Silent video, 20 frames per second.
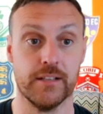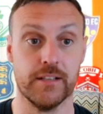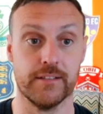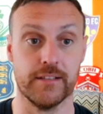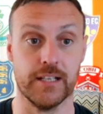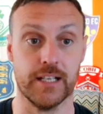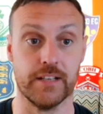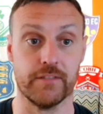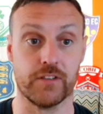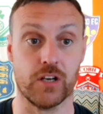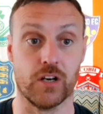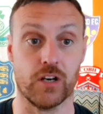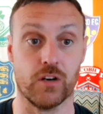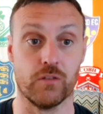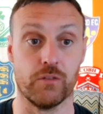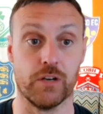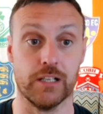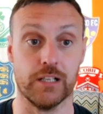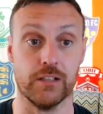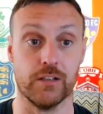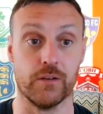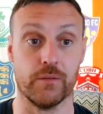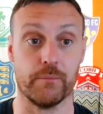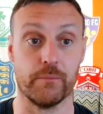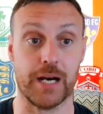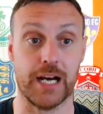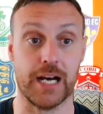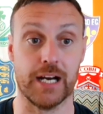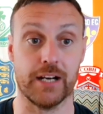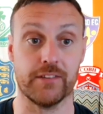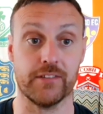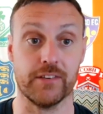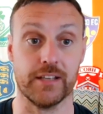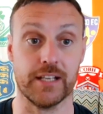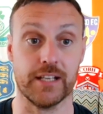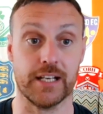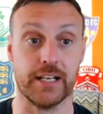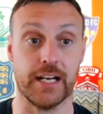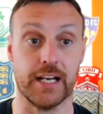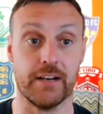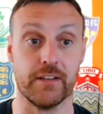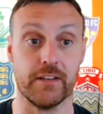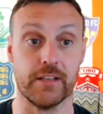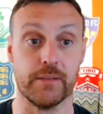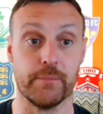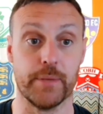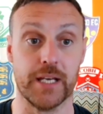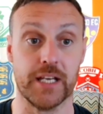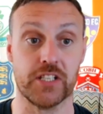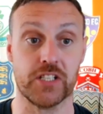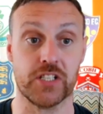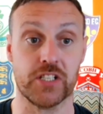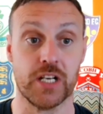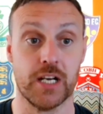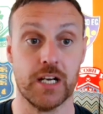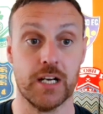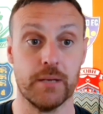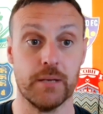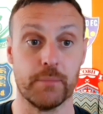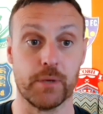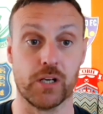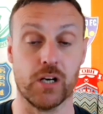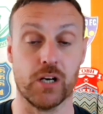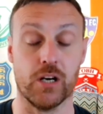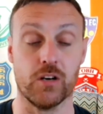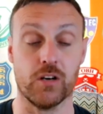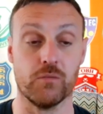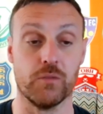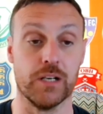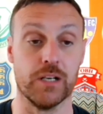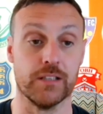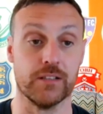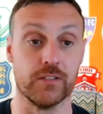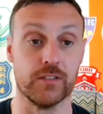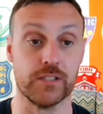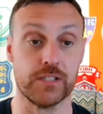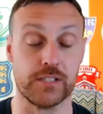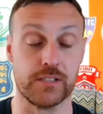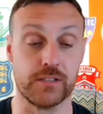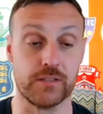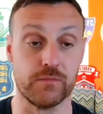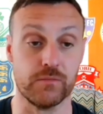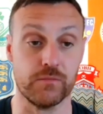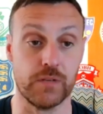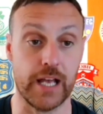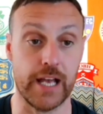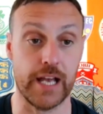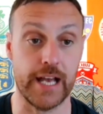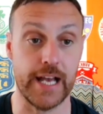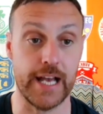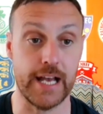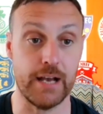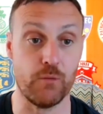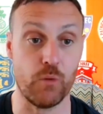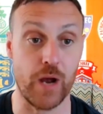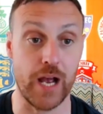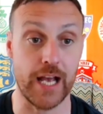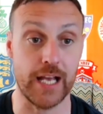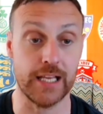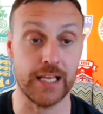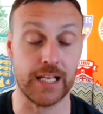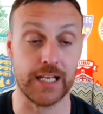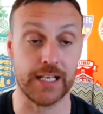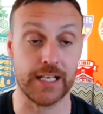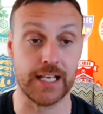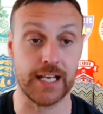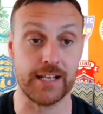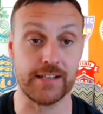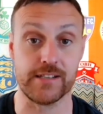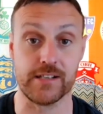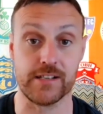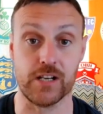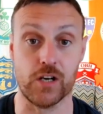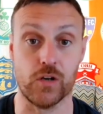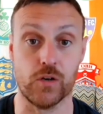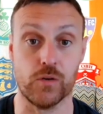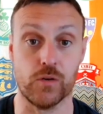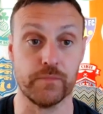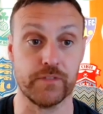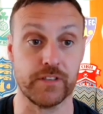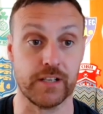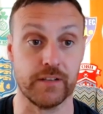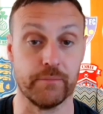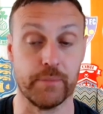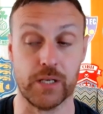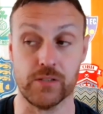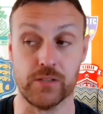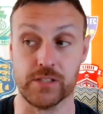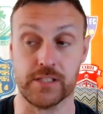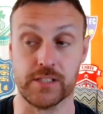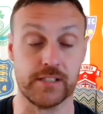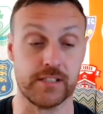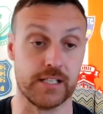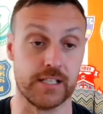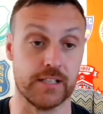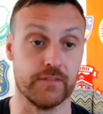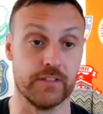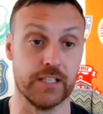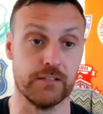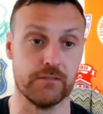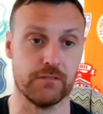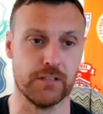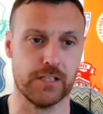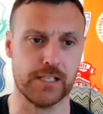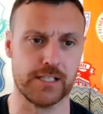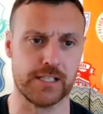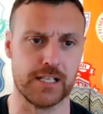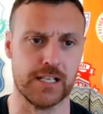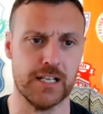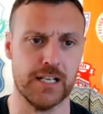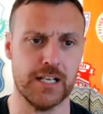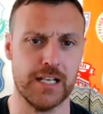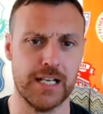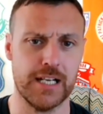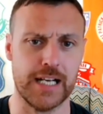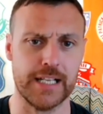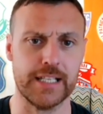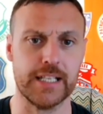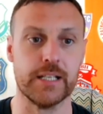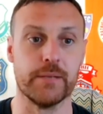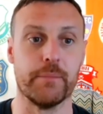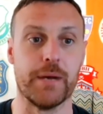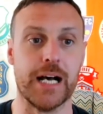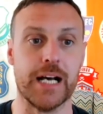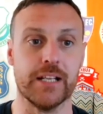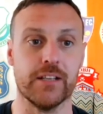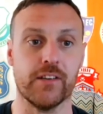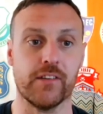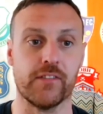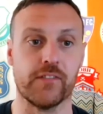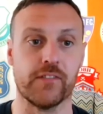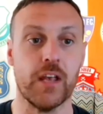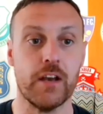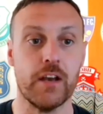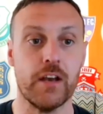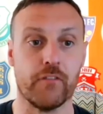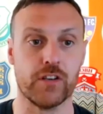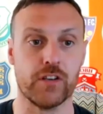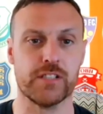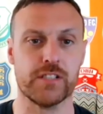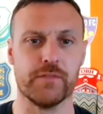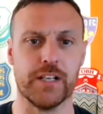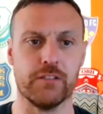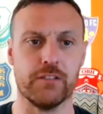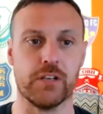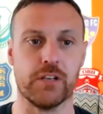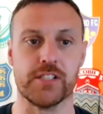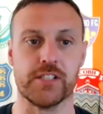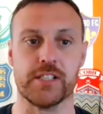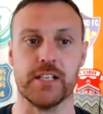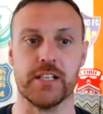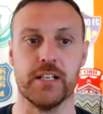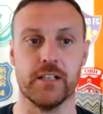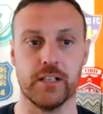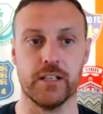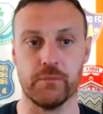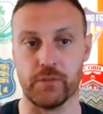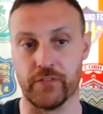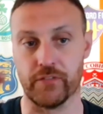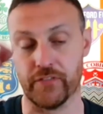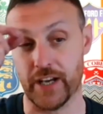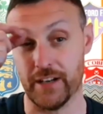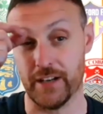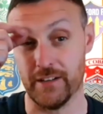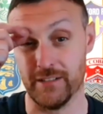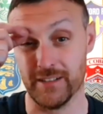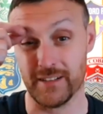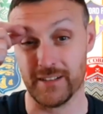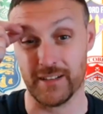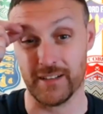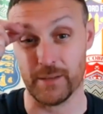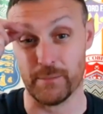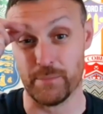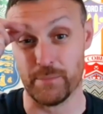to leave Cornwall unmarked in that area of the pitch. But Cornwall does well, and he heads it home to give Bowes a deserved equaliser. And then the madness. First of all, Ross Tierney was fouled in the